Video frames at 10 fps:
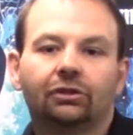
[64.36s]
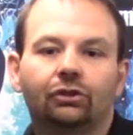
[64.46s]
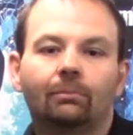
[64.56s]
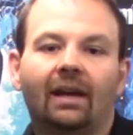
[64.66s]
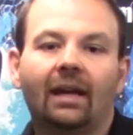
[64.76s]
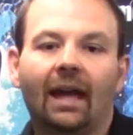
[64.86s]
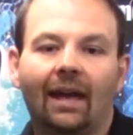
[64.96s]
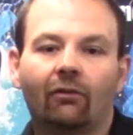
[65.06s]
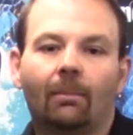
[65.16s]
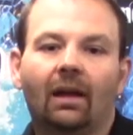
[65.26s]
you may
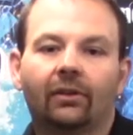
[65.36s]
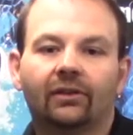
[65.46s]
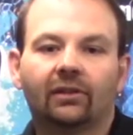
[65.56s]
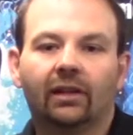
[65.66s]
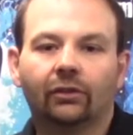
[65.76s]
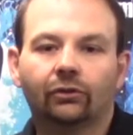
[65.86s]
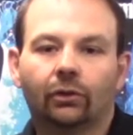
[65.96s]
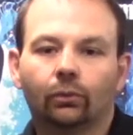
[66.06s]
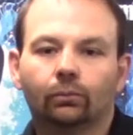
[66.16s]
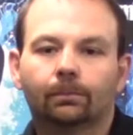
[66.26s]
have about this
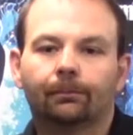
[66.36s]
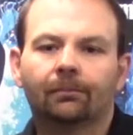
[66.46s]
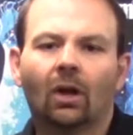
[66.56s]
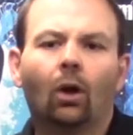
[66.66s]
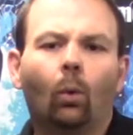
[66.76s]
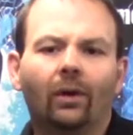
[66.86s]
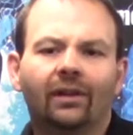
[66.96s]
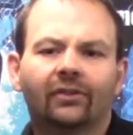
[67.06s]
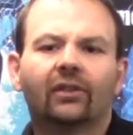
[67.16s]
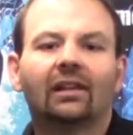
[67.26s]
electrode: what
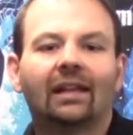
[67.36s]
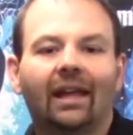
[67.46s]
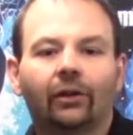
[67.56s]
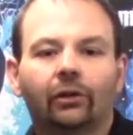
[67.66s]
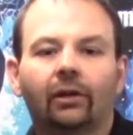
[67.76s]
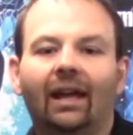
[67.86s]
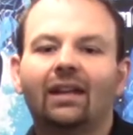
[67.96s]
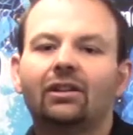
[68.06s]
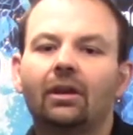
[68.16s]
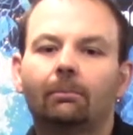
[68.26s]
does the letter
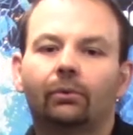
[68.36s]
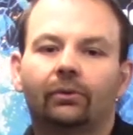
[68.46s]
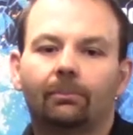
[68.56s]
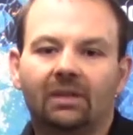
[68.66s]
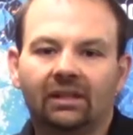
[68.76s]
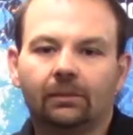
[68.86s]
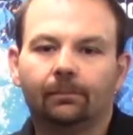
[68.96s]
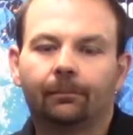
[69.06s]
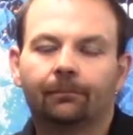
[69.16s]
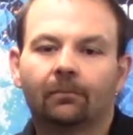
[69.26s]
and numbers mean?
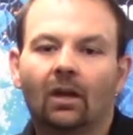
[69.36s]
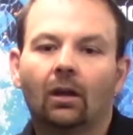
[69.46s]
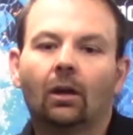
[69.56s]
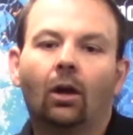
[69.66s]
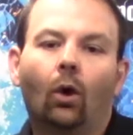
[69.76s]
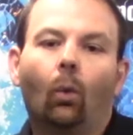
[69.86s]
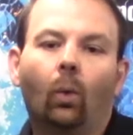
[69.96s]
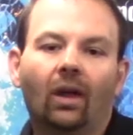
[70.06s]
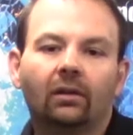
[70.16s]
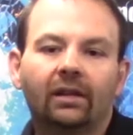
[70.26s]

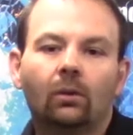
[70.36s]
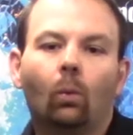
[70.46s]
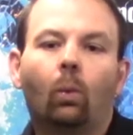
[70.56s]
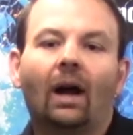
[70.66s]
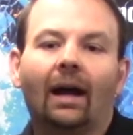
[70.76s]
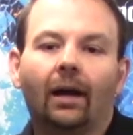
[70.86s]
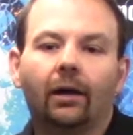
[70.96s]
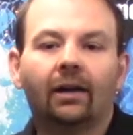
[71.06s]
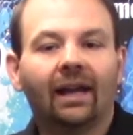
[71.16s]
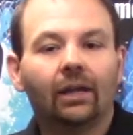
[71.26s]
Welding
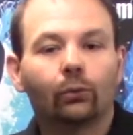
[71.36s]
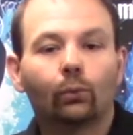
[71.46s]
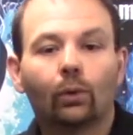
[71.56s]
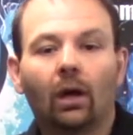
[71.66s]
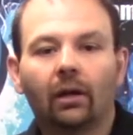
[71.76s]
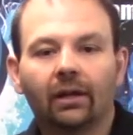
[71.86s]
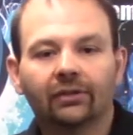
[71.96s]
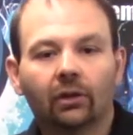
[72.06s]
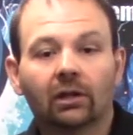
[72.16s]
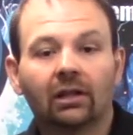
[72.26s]
wire and rods
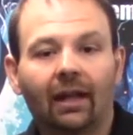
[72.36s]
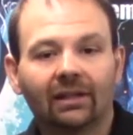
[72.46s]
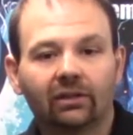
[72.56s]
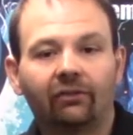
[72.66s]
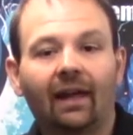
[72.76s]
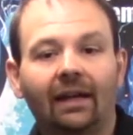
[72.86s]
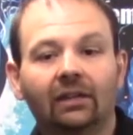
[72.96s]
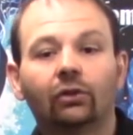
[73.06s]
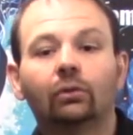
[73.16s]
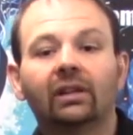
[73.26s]
are classified
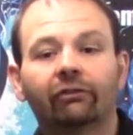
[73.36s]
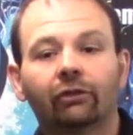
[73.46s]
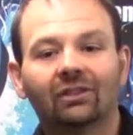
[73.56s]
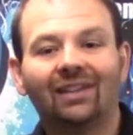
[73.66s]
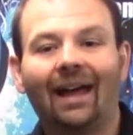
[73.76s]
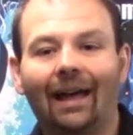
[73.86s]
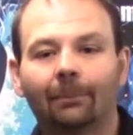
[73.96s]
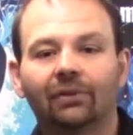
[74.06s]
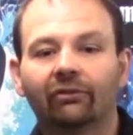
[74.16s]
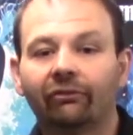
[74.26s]
into different
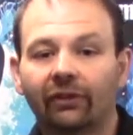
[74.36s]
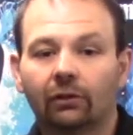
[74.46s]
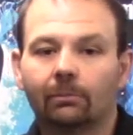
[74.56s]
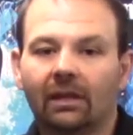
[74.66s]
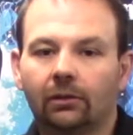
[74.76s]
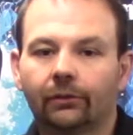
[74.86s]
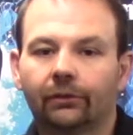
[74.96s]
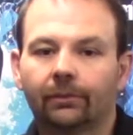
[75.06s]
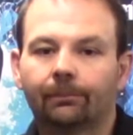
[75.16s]
types of filler metals.